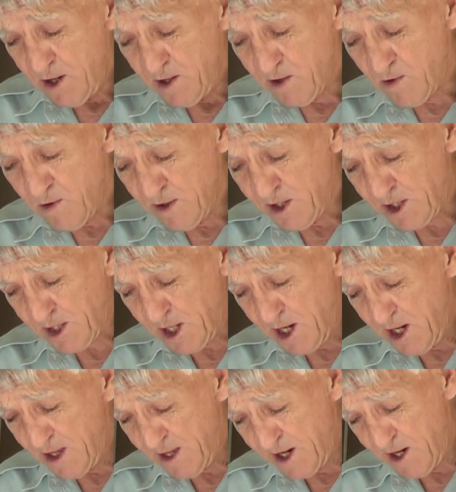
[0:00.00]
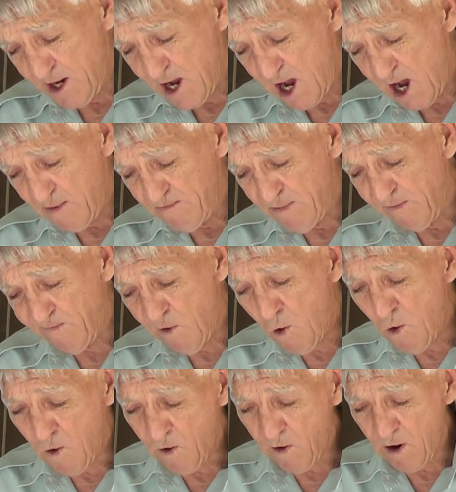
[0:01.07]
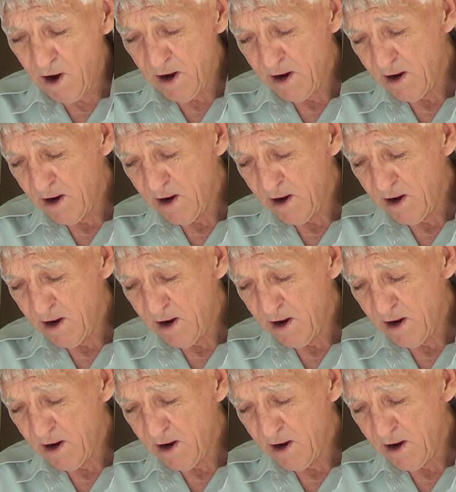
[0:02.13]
You're going to see the before